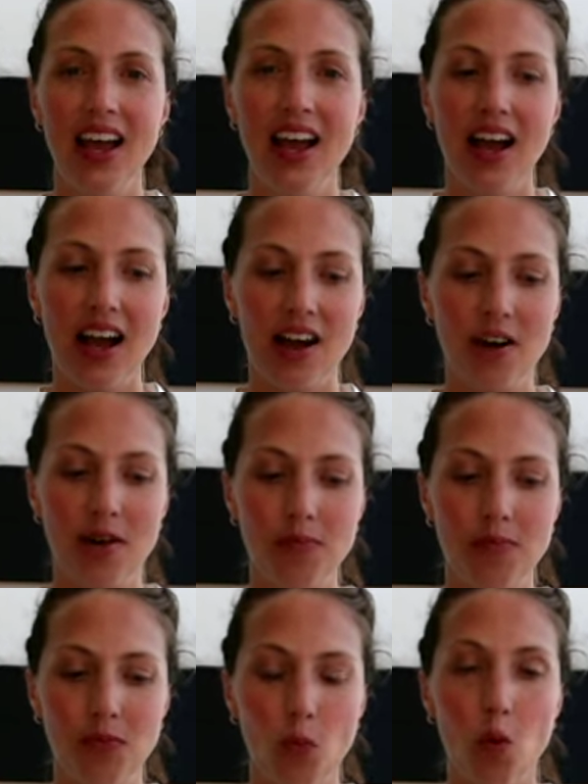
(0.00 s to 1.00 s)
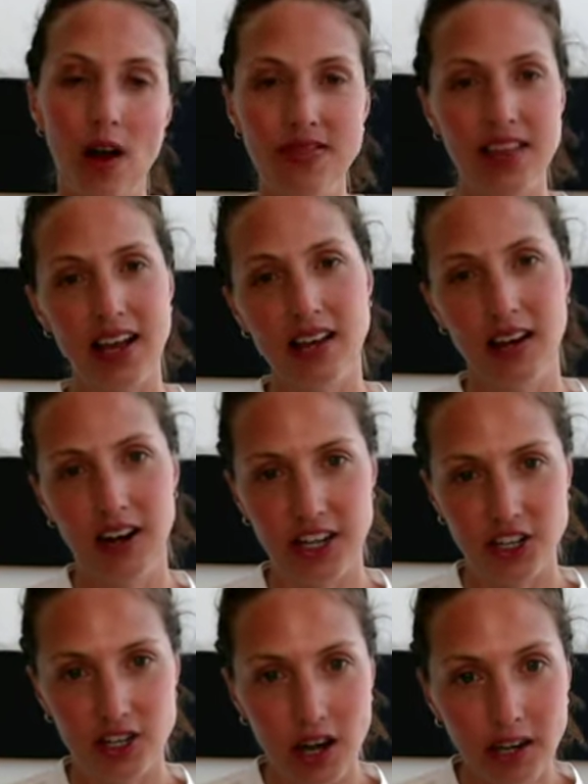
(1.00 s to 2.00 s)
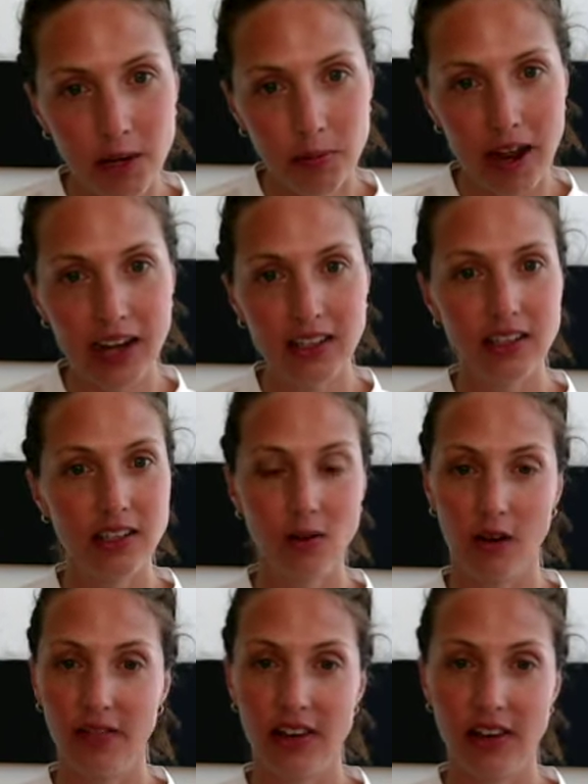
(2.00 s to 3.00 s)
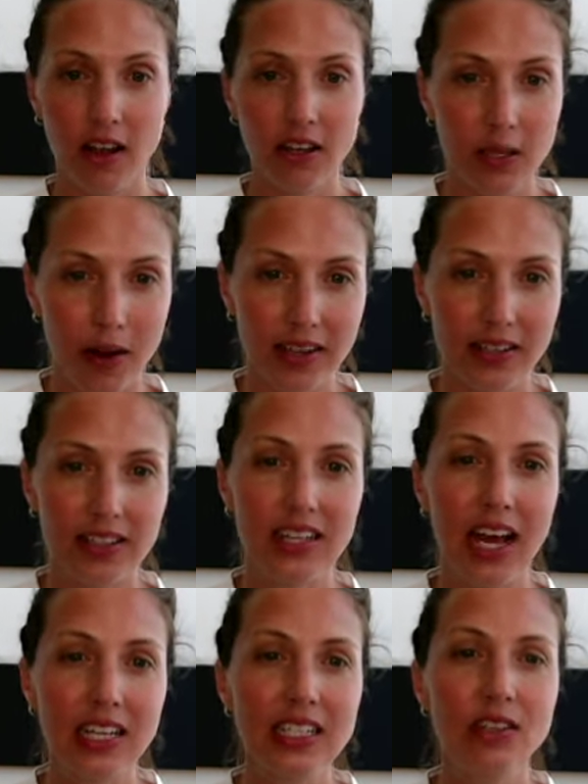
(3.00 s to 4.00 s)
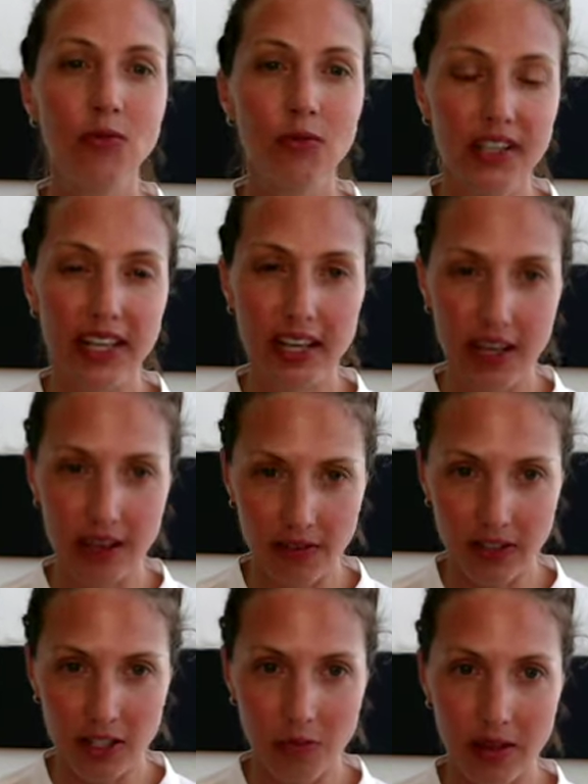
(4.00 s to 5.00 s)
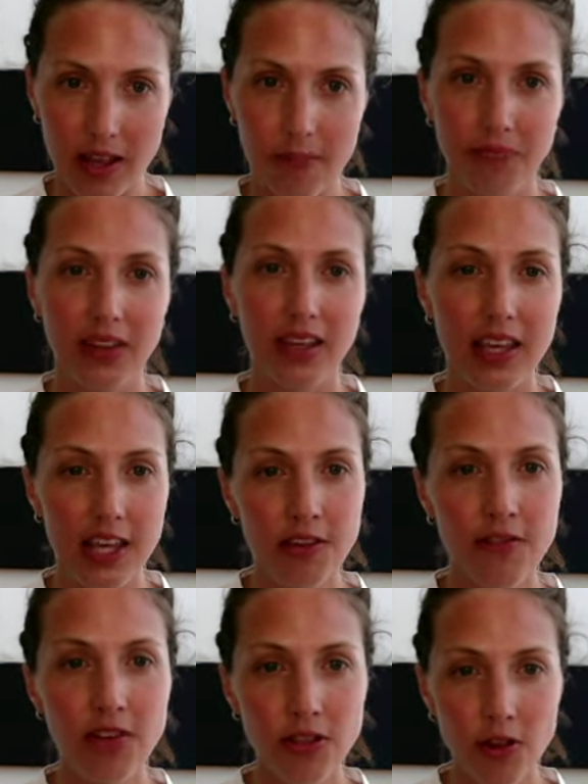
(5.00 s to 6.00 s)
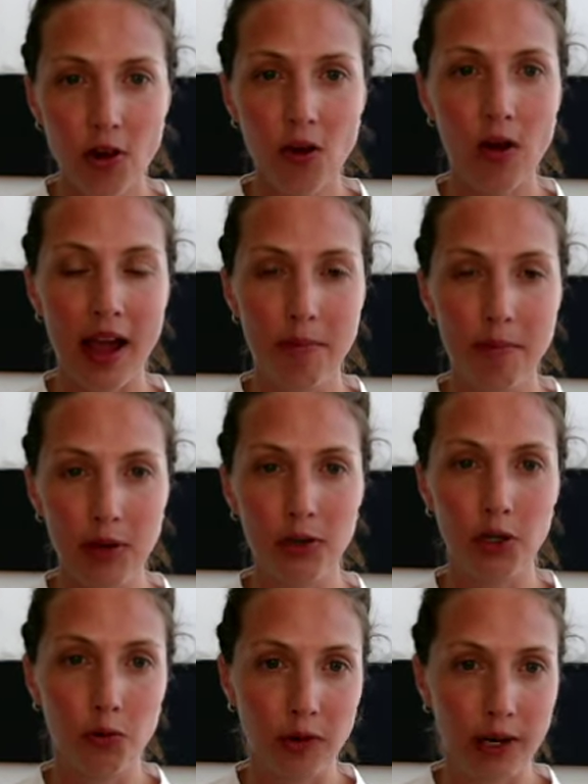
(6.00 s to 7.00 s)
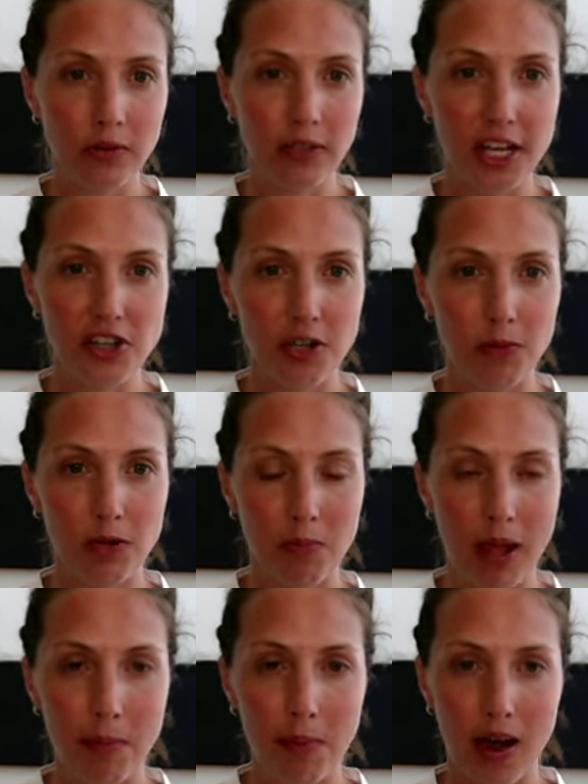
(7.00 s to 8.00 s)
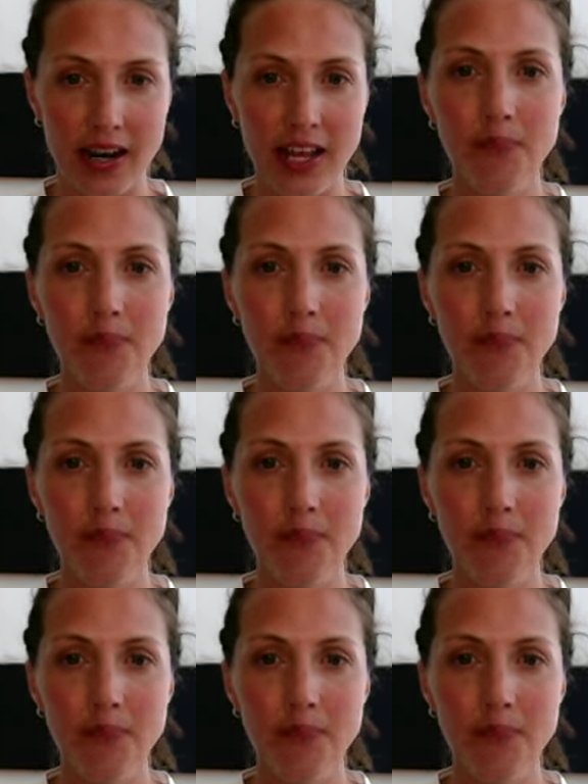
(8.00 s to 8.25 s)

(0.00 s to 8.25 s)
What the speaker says: One that an Ashtanga practice or a Vinyasa practice hasn't really given to me. Even though I build a great relationship with my body,